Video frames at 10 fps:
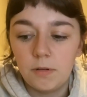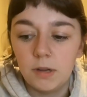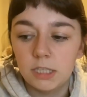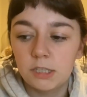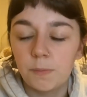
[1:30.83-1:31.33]

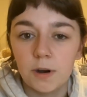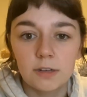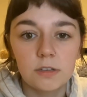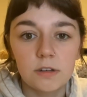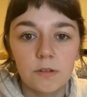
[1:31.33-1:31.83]

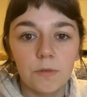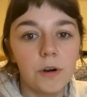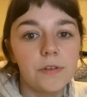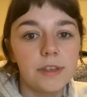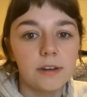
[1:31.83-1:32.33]
sparks
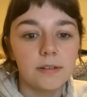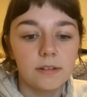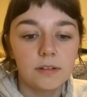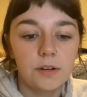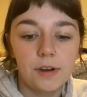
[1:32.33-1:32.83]
growth
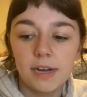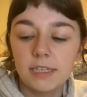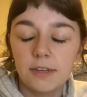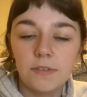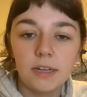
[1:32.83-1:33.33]
and
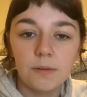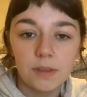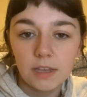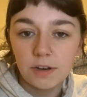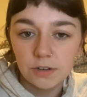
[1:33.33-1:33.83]
creativity
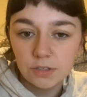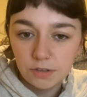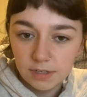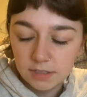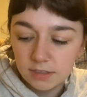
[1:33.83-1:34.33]
within your
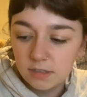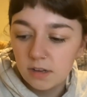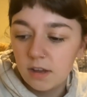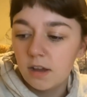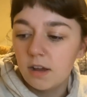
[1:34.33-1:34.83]
students,
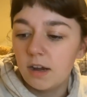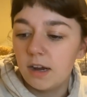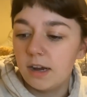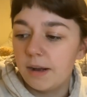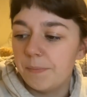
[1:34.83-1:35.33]

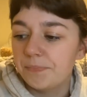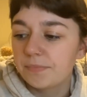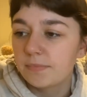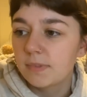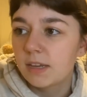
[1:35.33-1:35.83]
and
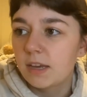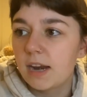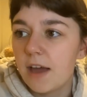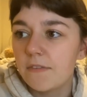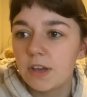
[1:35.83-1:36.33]

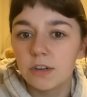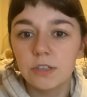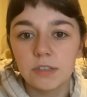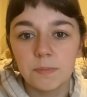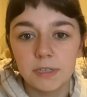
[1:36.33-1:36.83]
having your
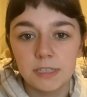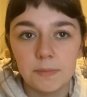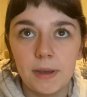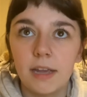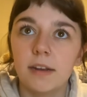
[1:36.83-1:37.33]
students
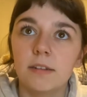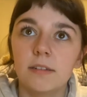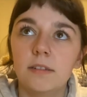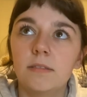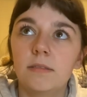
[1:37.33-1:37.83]
participate
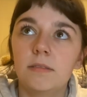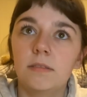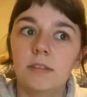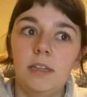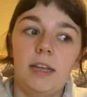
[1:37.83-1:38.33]
in
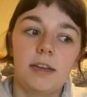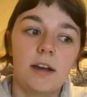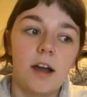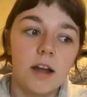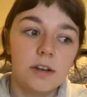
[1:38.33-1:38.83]

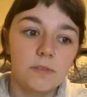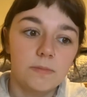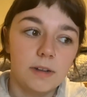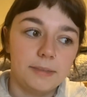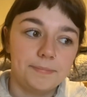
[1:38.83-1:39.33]
like
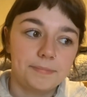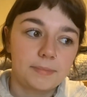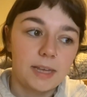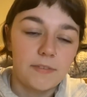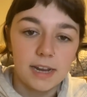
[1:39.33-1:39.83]

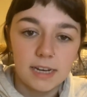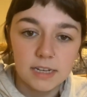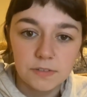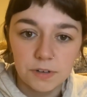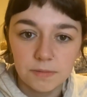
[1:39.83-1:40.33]
giving
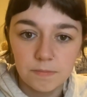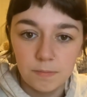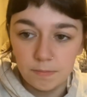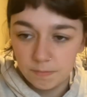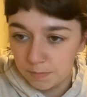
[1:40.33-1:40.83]
ideas for
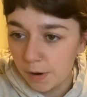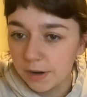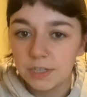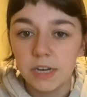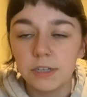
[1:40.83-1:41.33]

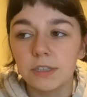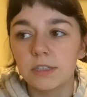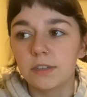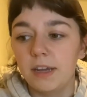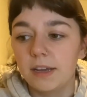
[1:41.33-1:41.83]
bowing changes
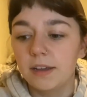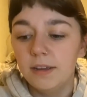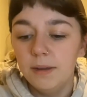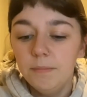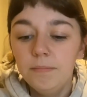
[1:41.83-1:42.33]
or like
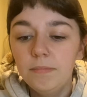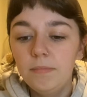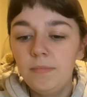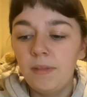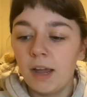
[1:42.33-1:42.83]

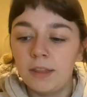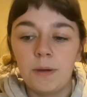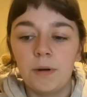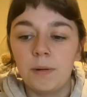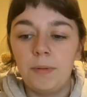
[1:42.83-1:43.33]
how they
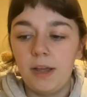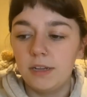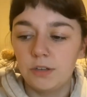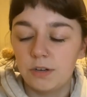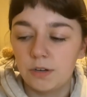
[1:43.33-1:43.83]
want to play a
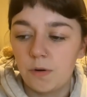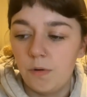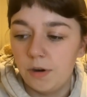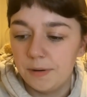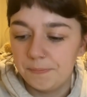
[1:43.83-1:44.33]
certain
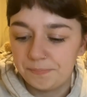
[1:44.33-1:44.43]
chord,